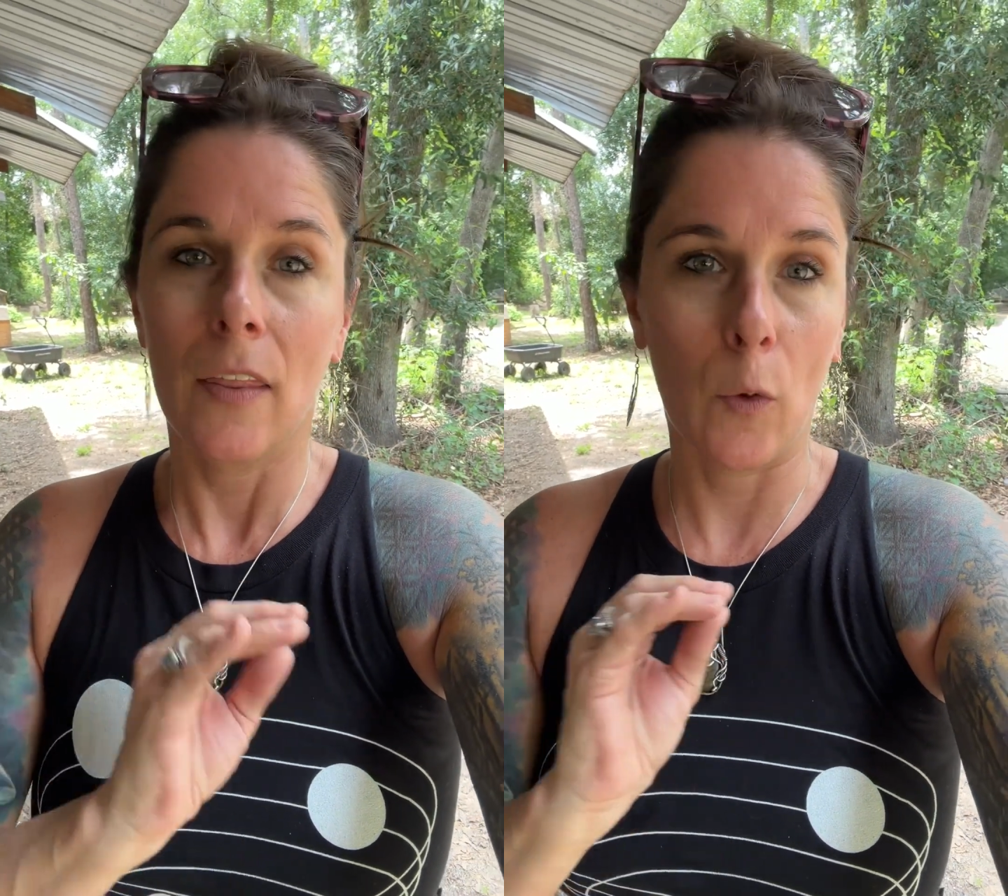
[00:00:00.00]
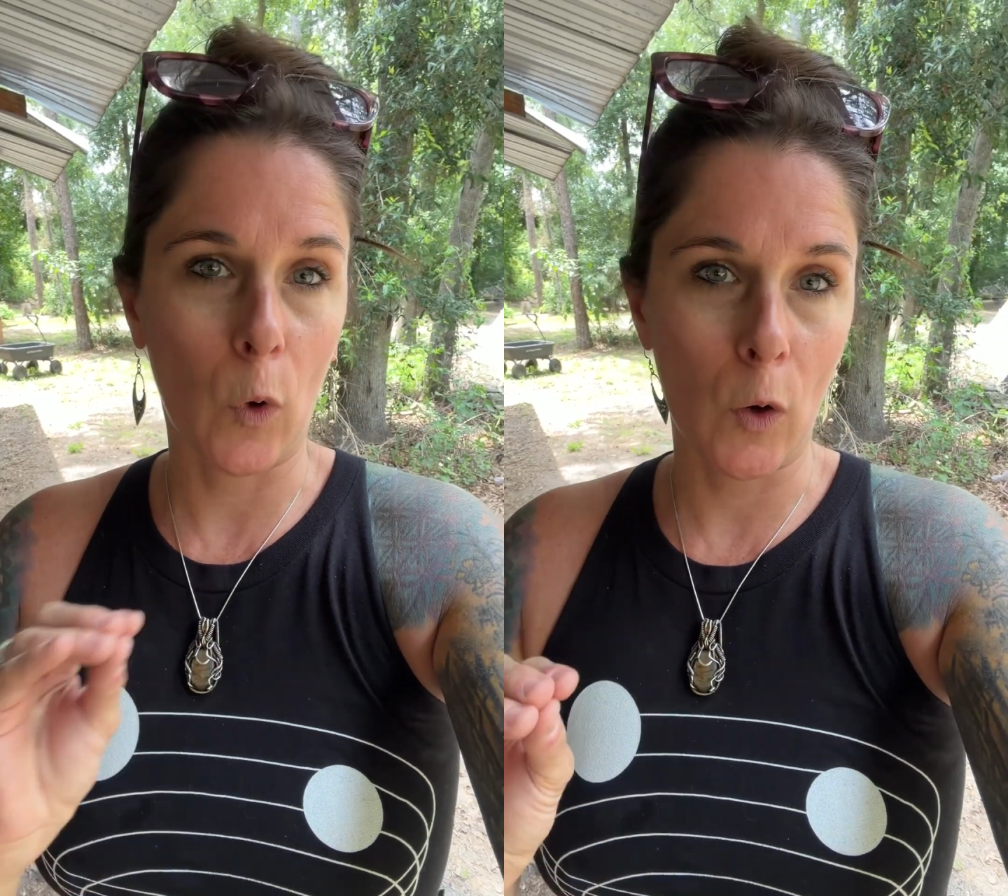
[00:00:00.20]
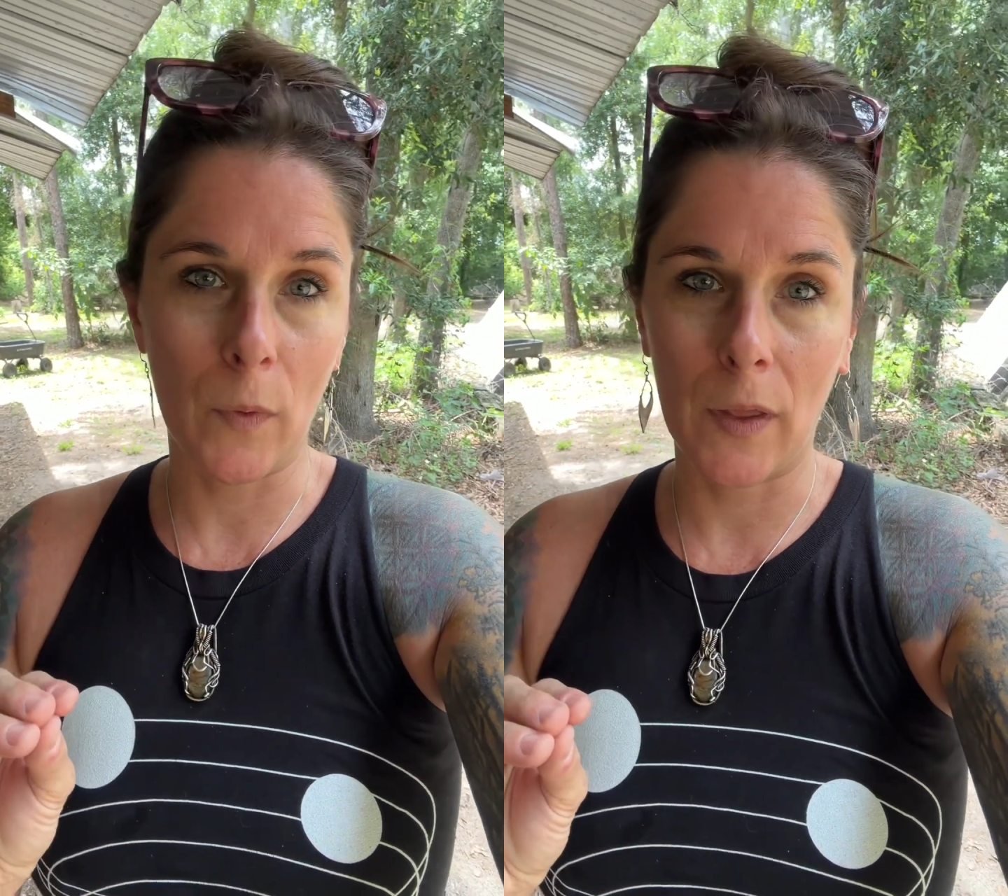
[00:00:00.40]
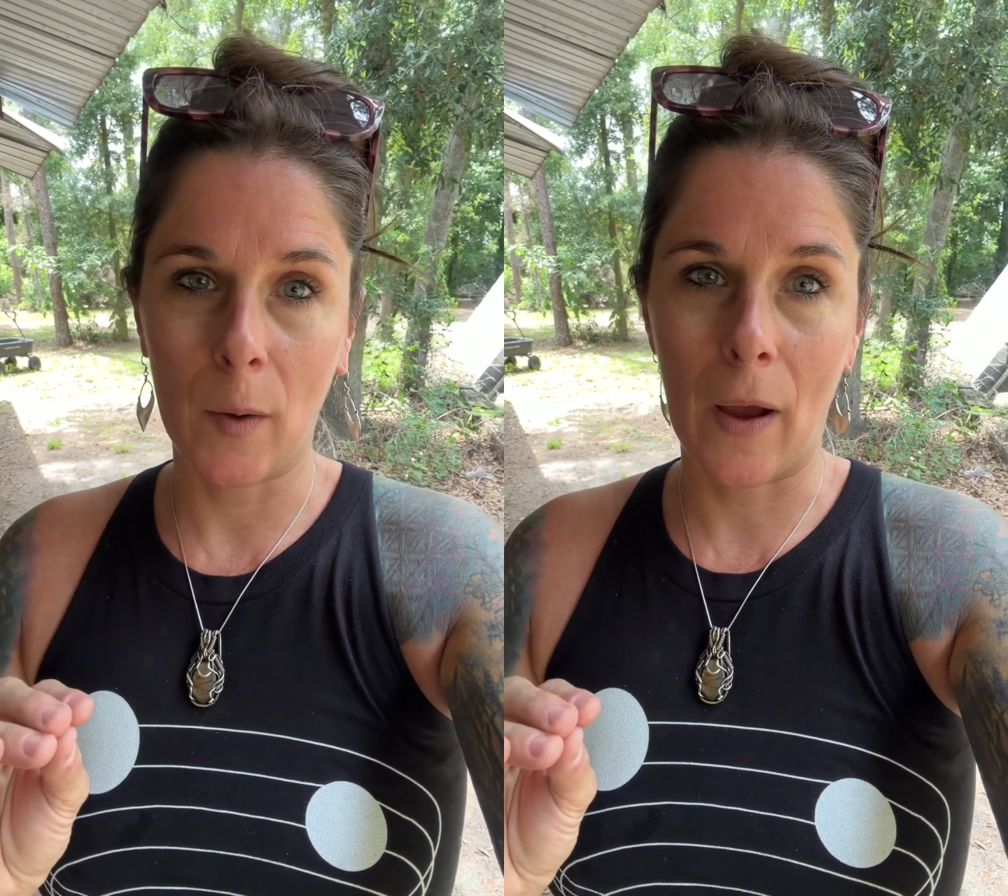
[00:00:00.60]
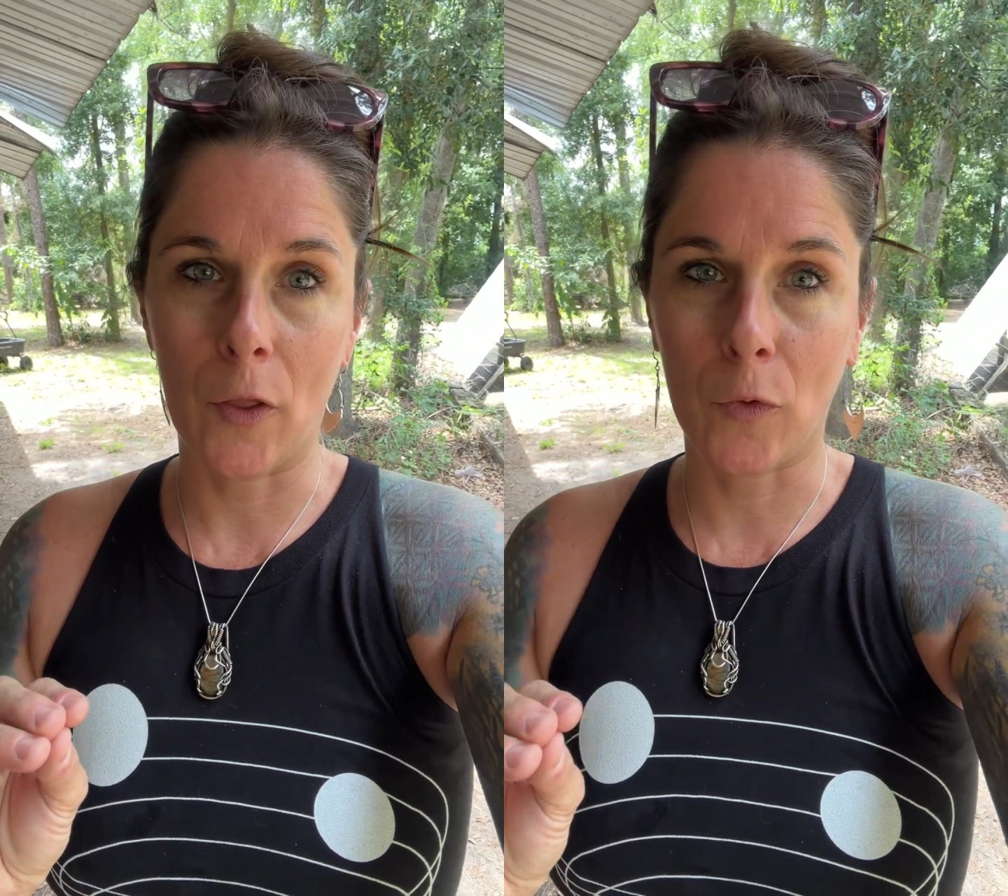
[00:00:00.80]
They work within
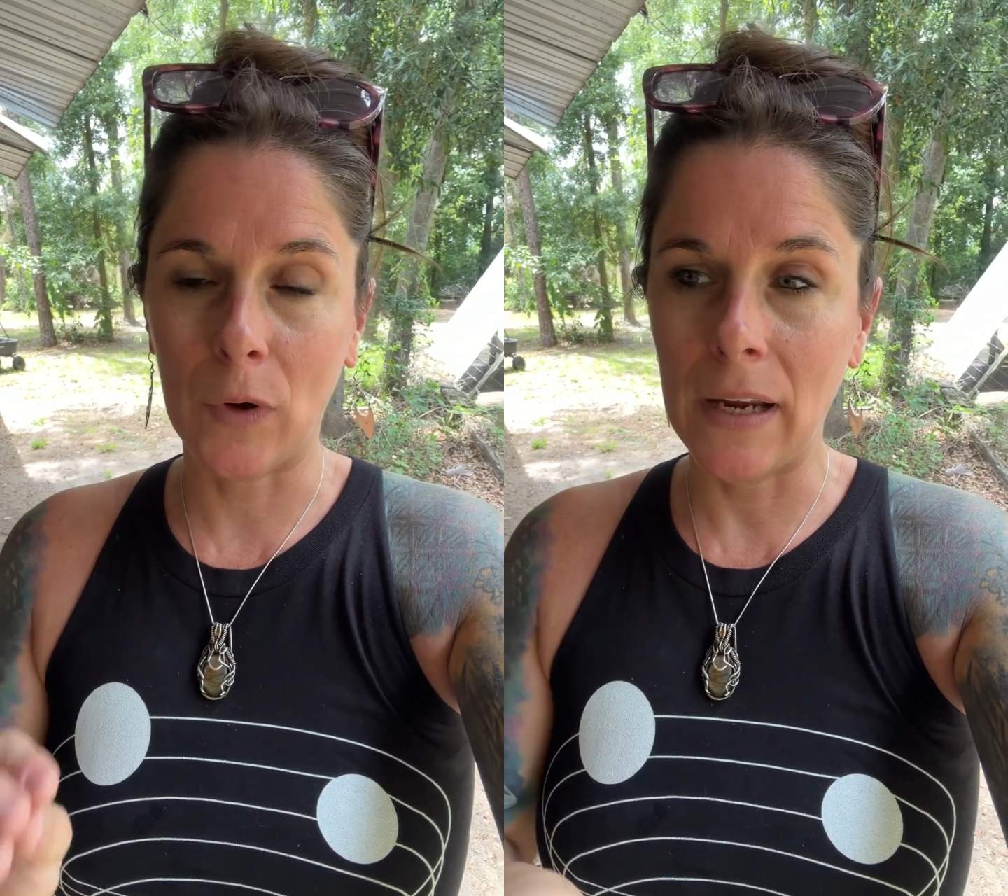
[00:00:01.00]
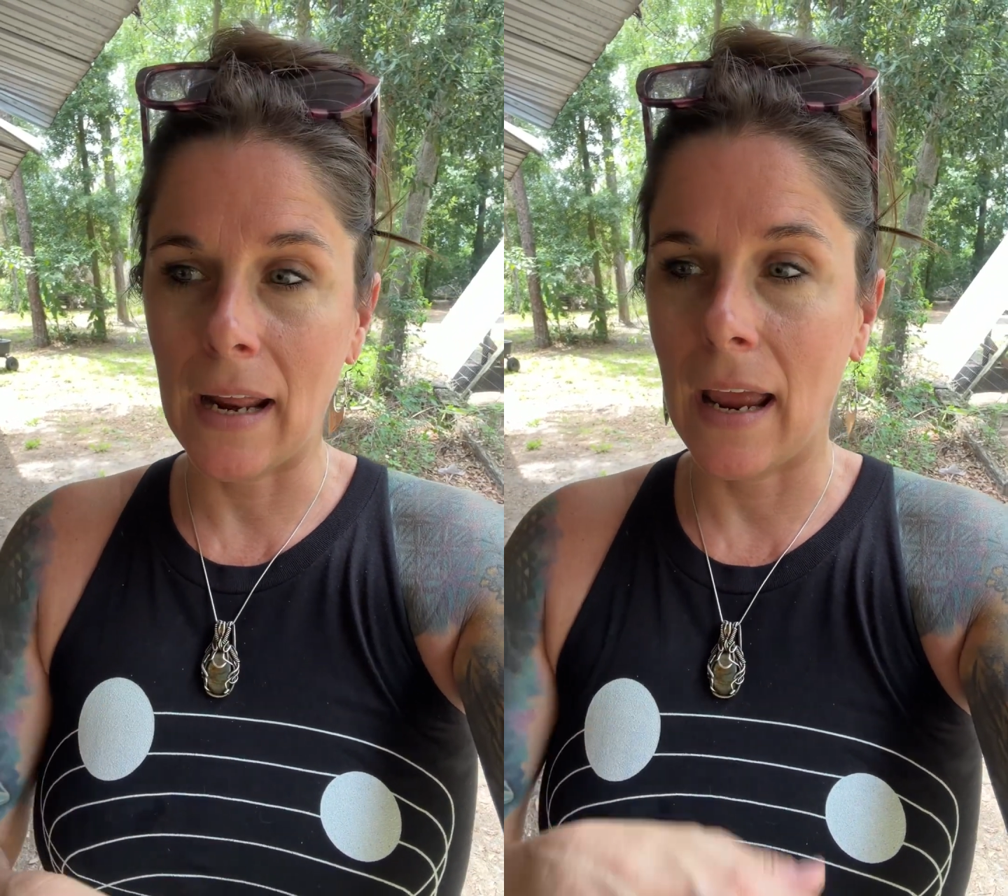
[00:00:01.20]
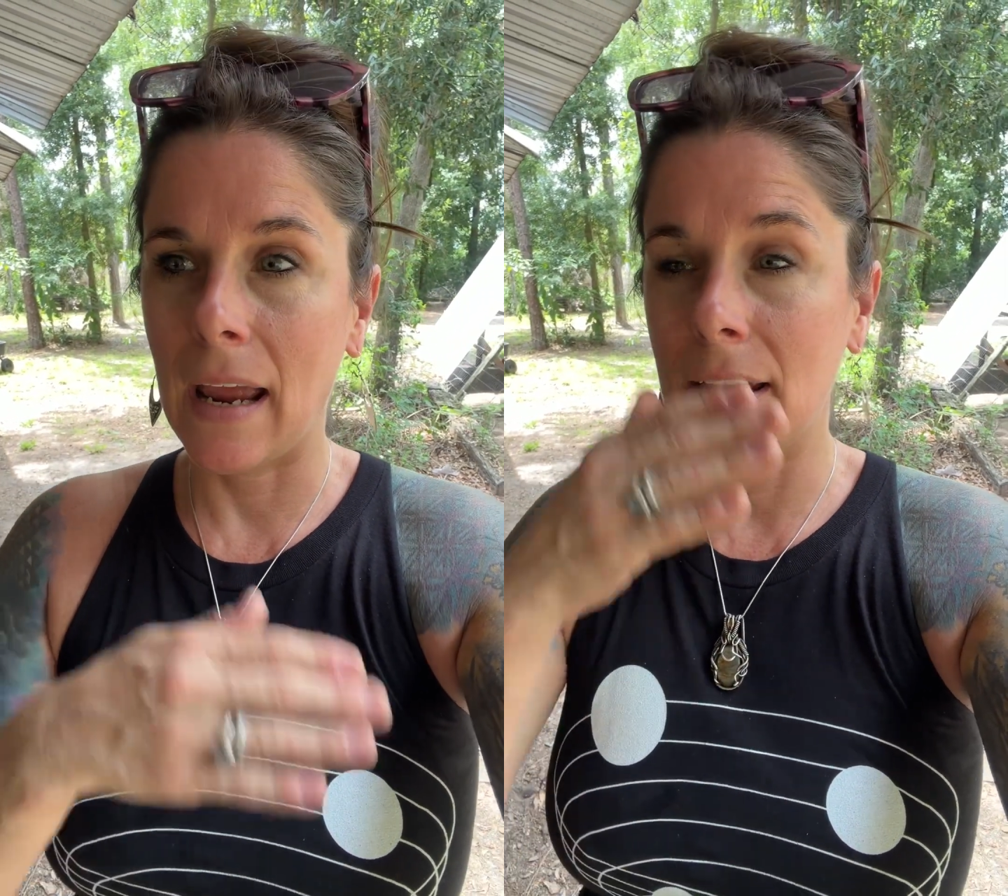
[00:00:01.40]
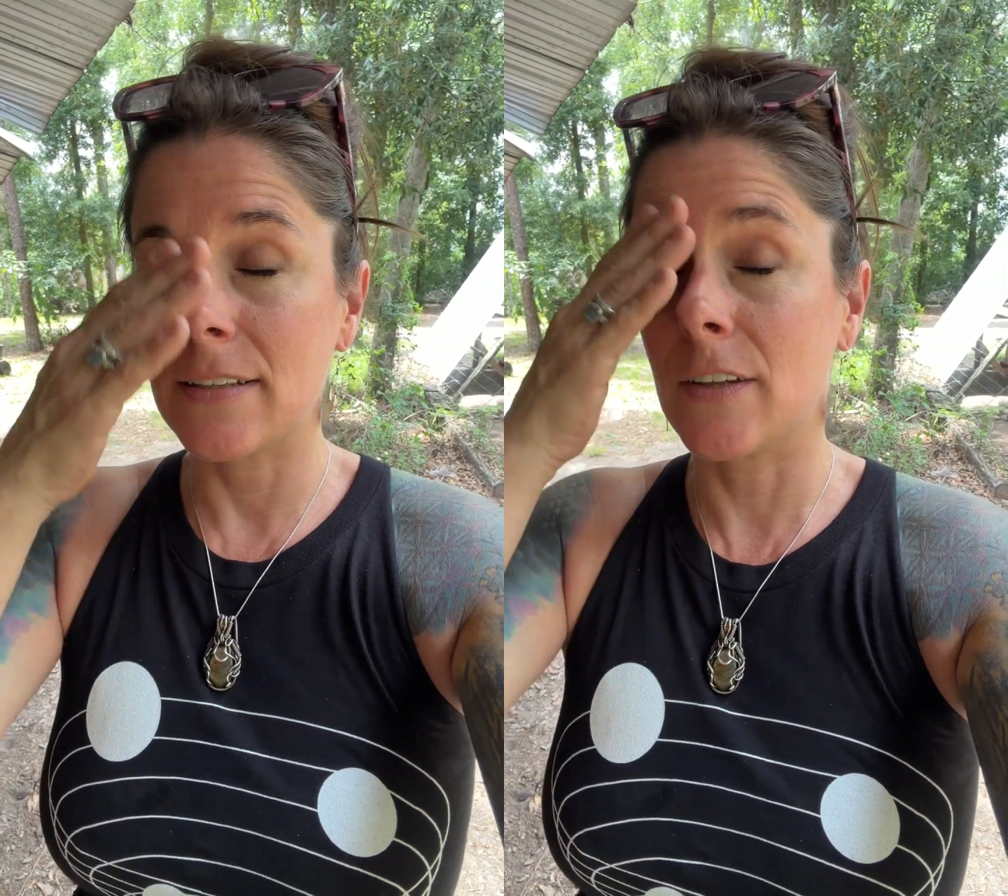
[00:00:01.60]
about 3 days.